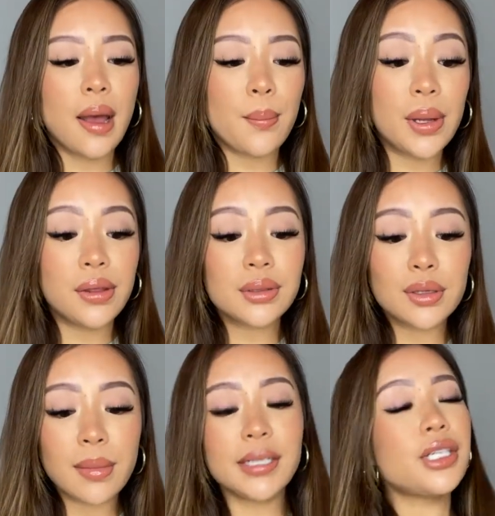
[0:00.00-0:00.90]
But those are
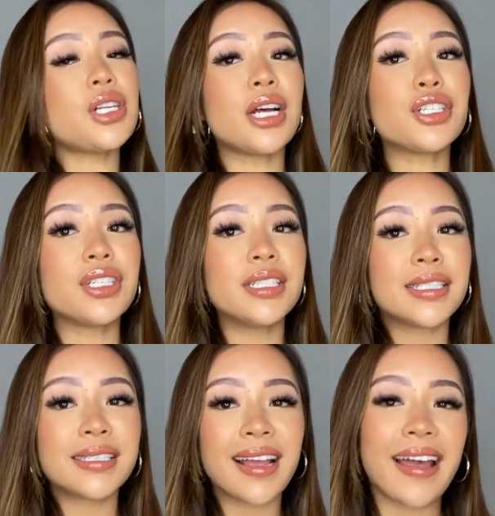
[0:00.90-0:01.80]
my suggestions,
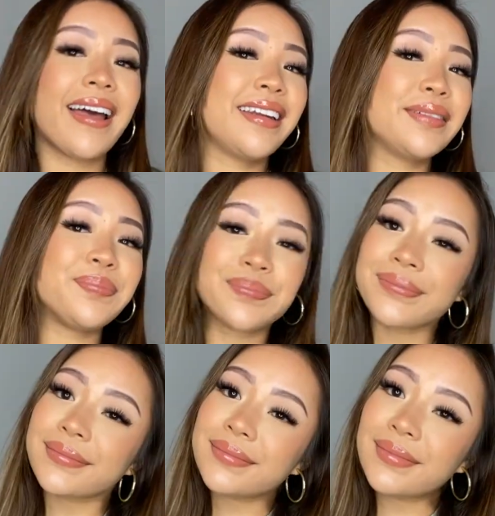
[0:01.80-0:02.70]
and
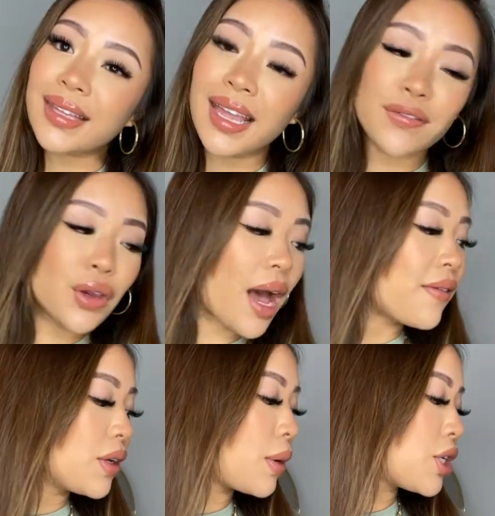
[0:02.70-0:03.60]
if you have
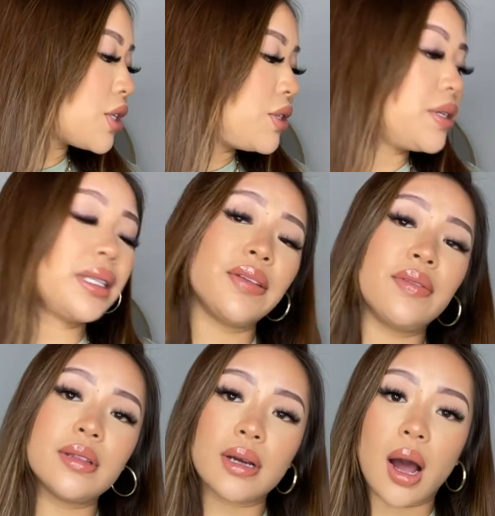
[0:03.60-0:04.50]
any questions, you can leave them
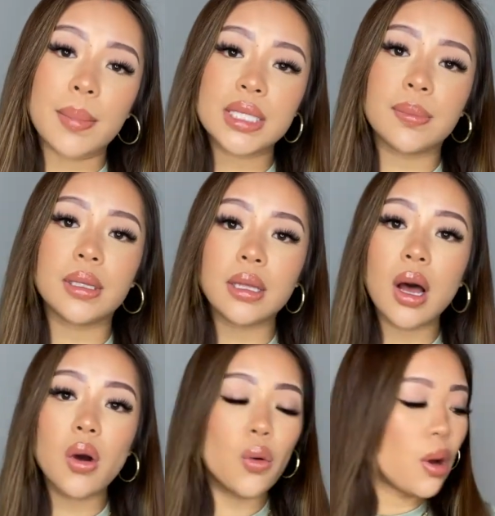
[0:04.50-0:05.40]
in the comments
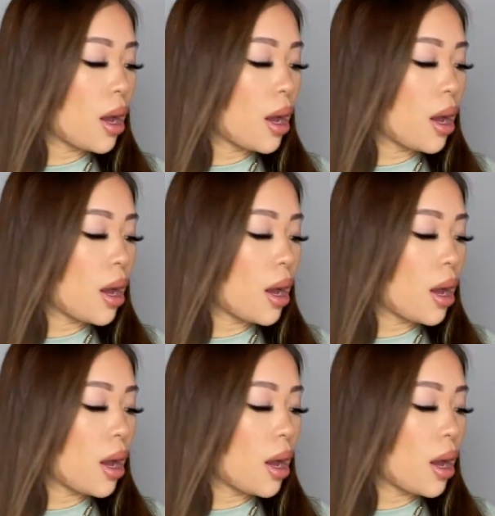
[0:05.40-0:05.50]
below.